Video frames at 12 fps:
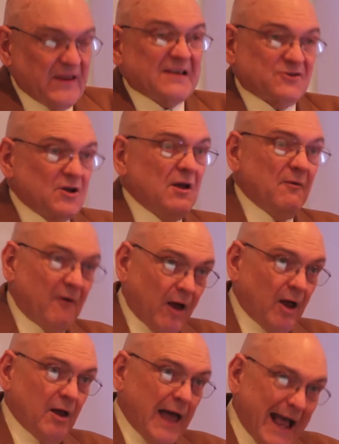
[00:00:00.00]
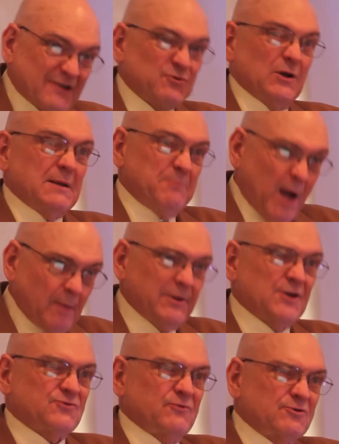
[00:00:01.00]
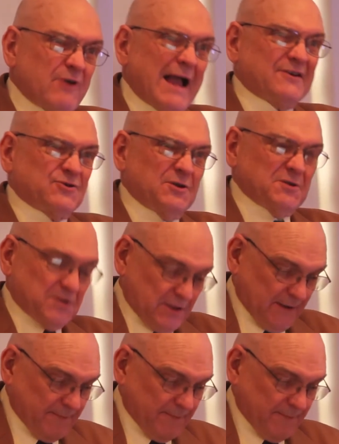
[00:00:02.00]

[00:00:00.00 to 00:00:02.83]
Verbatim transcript: That's actually published retractions.